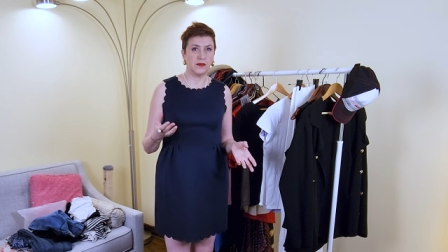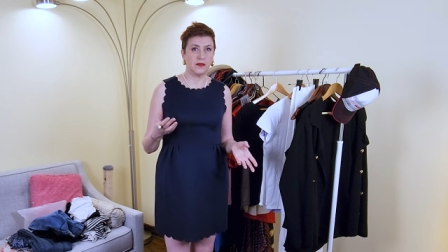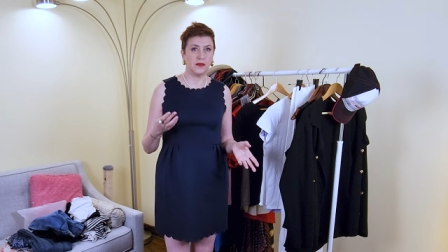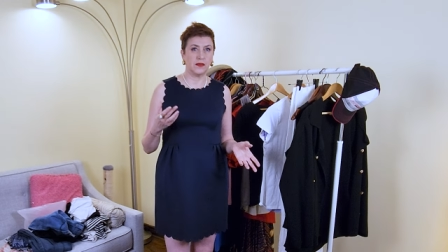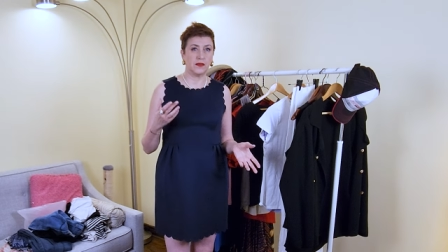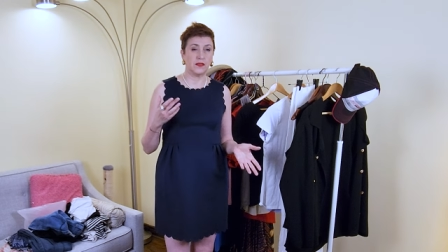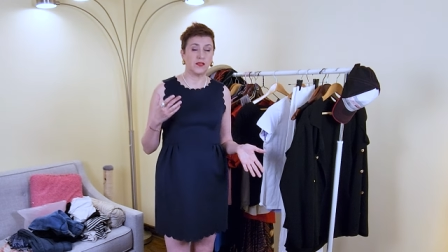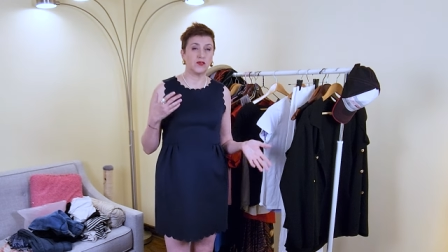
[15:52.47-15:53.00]

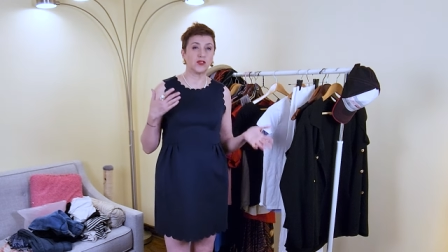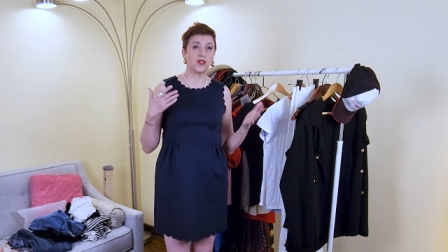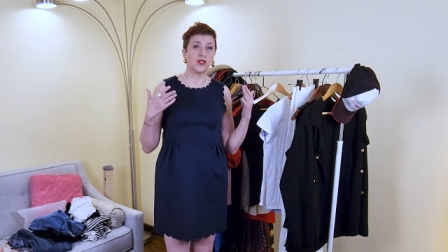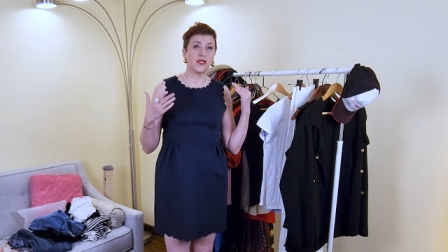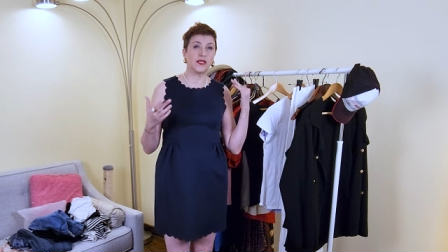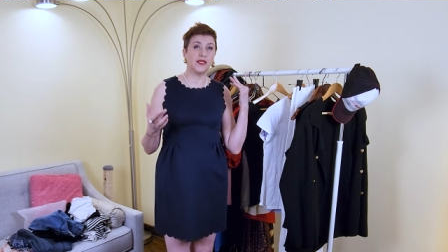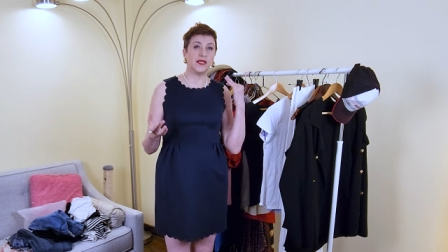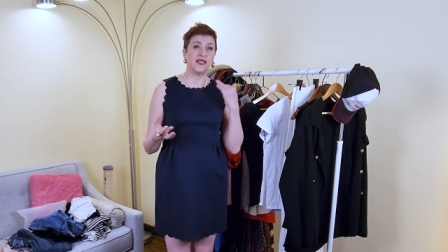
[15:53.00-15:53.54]
it's
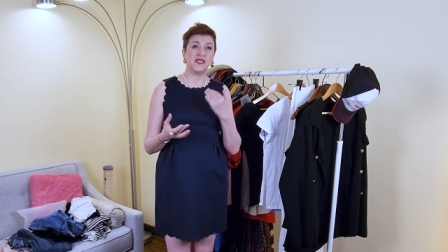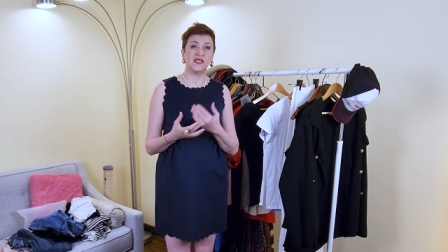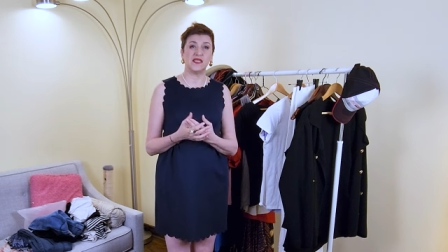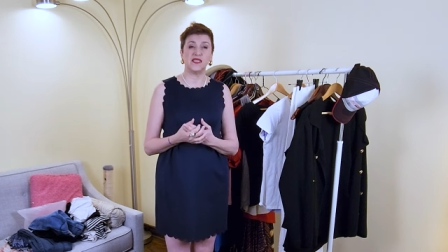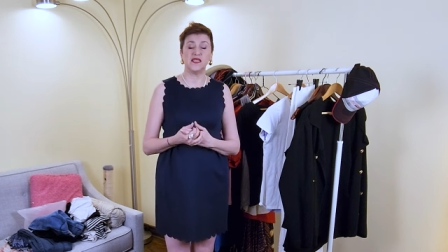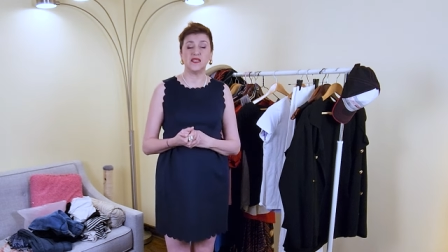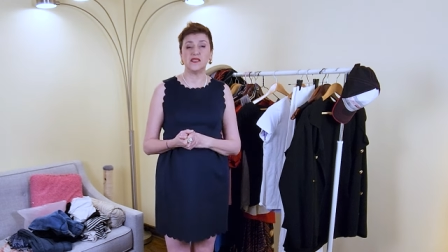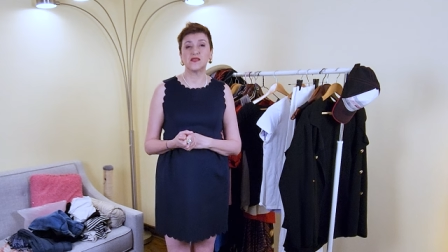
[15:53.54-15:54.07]
usually
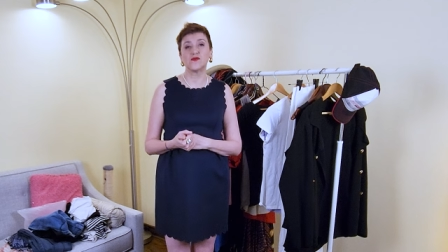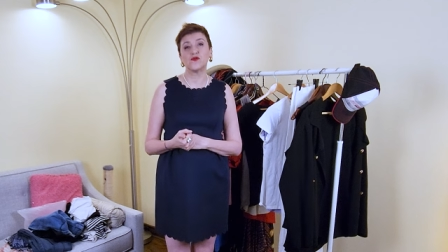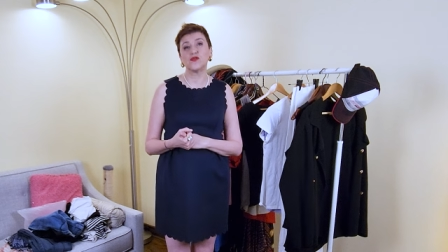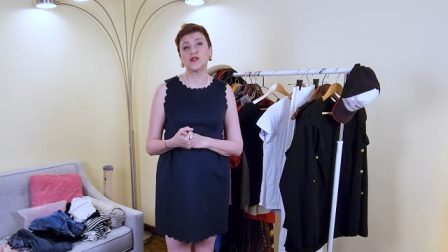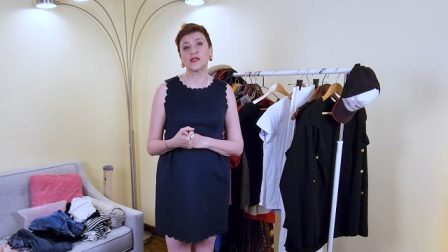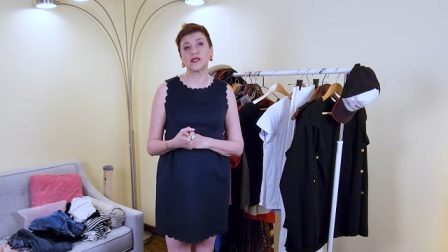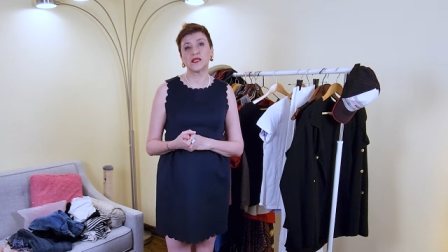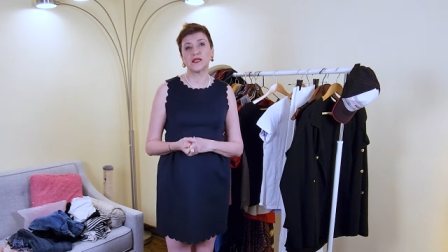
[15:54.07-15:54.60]
AC is
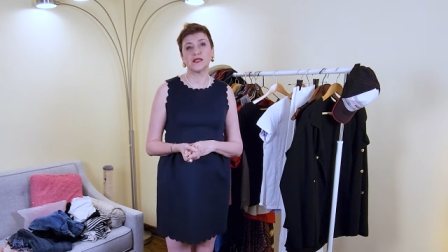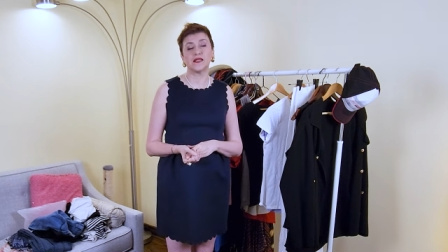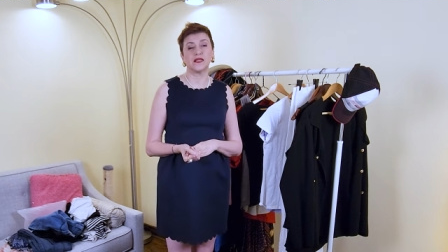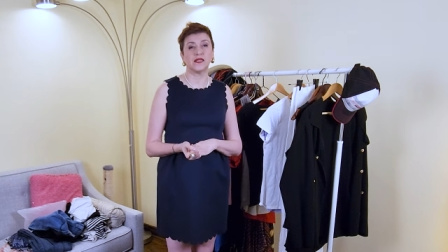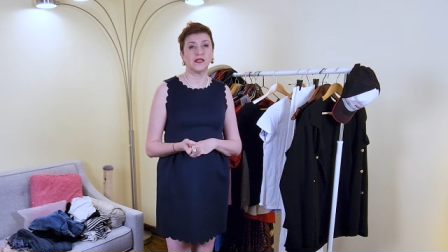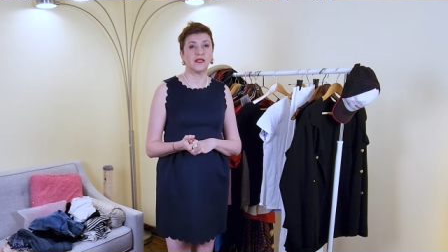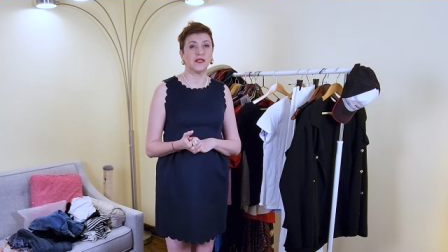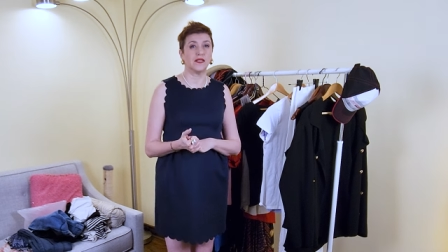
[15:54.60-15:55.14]
working
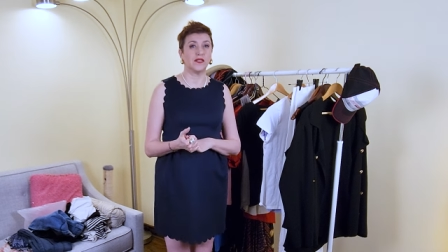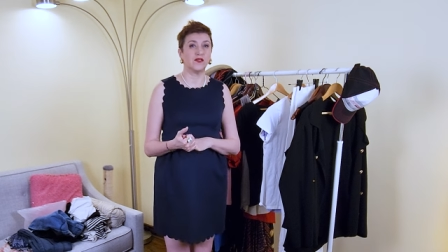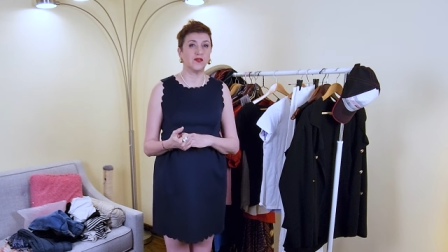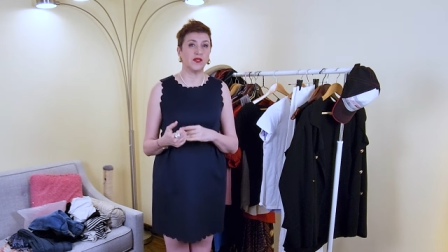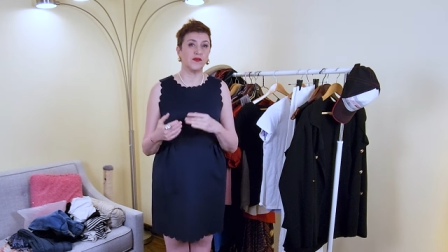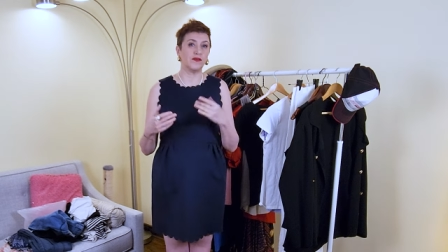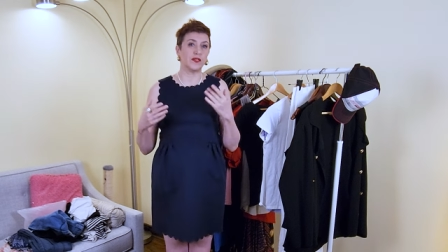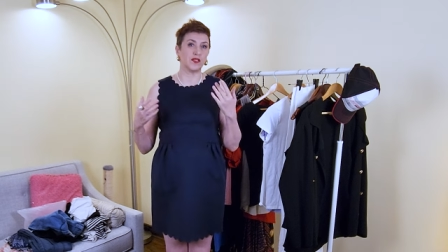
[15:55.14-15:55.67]
and you
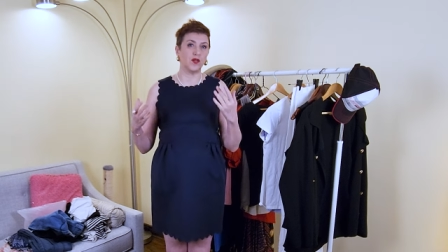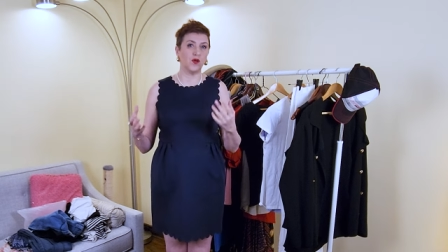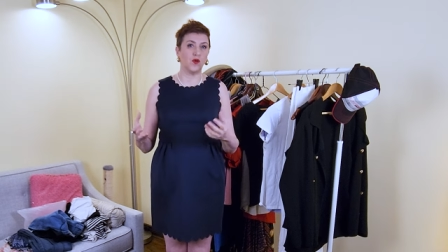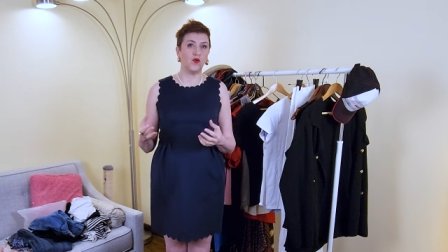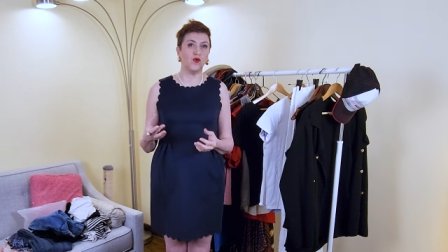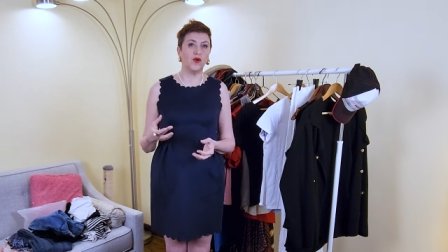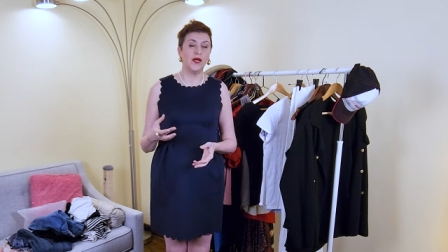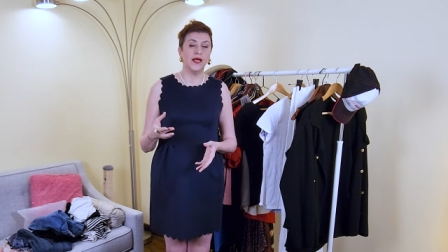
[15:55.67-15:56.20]
never
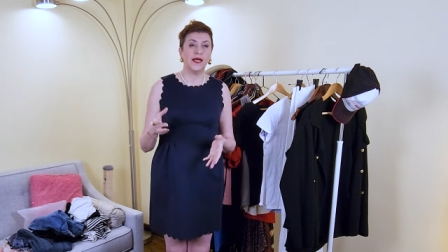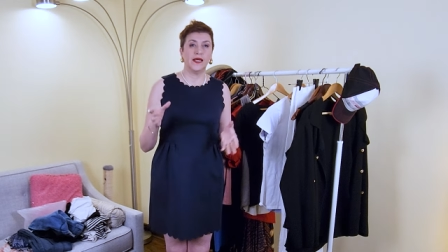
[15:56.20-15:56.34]
know,